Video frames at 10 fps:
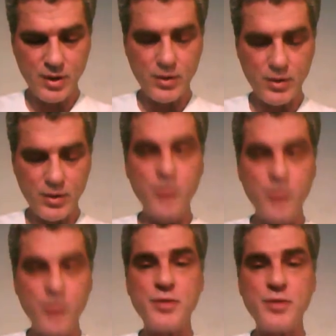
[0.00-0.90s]
The Holy
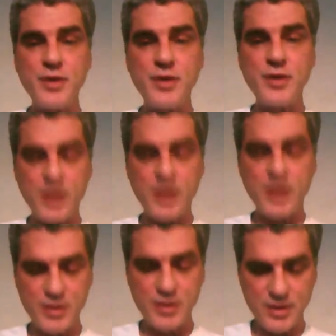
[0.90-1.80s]
Spirit cannot
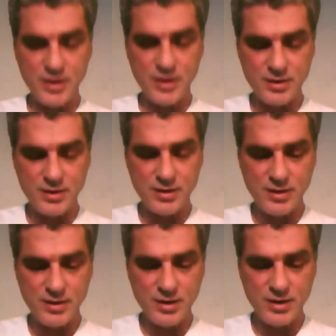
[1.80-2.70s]
sin.
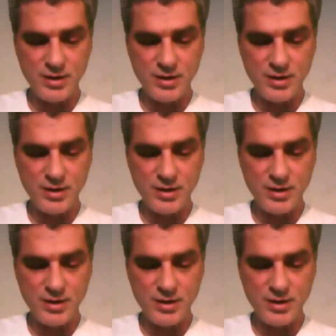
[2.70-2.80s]
It is